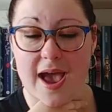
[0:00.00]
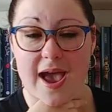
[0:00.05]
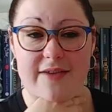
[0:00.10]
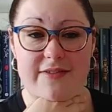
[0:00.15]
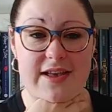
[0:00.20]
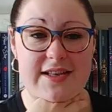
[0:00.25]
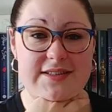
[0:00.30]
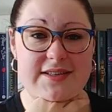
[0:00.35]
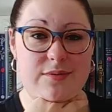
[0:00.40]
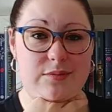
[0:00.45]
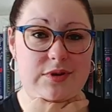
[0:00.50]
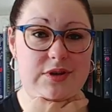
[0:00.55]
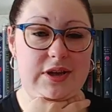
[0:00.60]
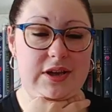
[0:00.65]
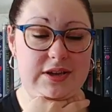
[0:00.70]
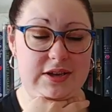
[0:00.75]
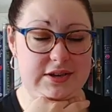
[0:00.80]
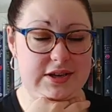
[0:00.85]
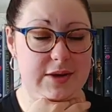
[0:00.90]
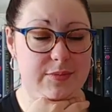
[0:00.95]
I've had some, a
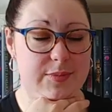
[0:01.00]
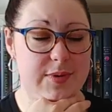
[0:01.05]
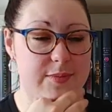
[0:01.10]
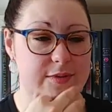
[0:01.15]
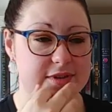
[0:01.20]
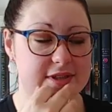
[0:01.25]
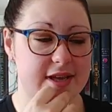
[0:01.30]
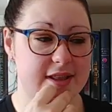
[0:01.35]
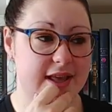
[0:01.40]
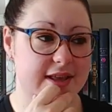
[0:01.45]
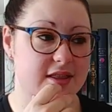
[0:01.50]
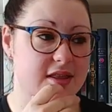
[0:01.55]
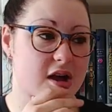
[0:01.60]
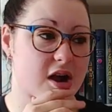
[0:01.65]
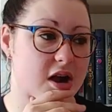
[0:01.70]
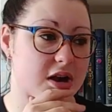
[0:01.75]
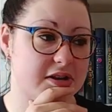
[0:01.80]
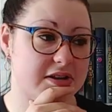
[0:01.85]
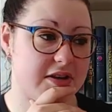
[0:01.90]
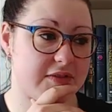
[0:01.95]
couple people say like the
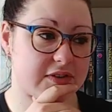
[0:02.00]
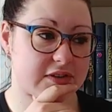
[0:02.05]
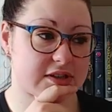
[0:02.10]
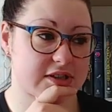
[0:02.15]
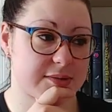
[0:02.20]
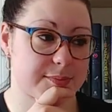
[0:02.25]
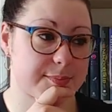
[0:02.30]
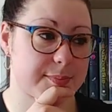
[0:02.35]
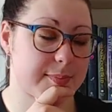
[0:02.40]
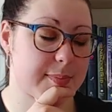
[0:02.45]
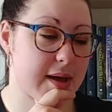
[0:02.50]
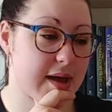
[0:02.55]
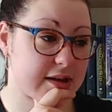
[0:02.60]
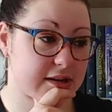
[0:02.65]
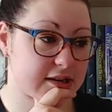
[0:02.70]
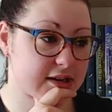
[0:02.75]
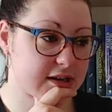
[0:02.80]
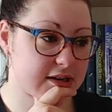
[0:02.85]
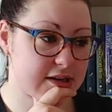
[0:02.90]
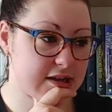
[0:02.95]
hard covers are
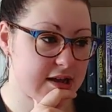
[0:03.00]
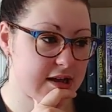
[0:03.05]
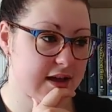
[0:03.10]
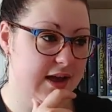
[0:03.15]
better.